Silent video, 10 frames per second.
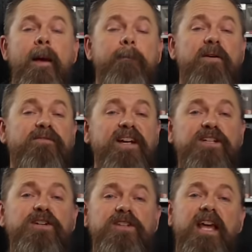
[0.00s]
but
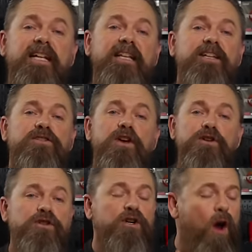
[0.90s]
features like this
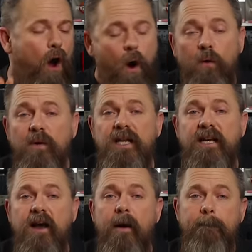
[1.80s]
should already
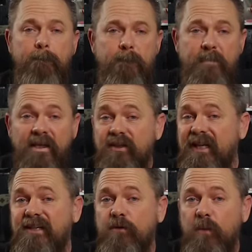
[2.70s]
come built
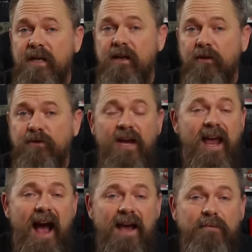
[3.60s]
into Windows.
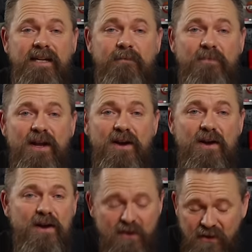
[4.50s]
I mean,
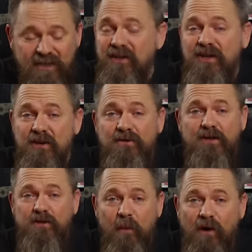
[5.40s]
who doesn't use a
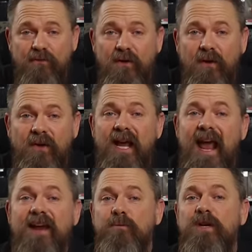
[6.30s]
smartphone
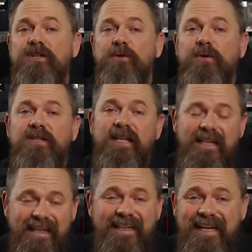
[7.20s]
and wish it was a
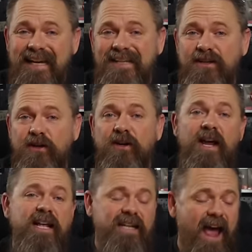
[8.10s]
little easier
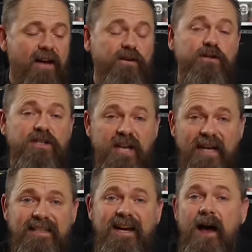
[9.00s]
to have your
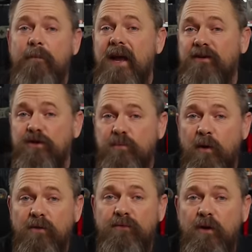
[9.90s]
desktop and your
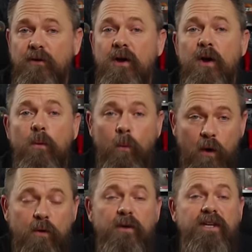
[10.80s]
smartphone
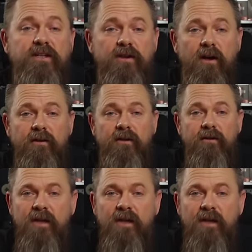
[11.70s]
work with each other?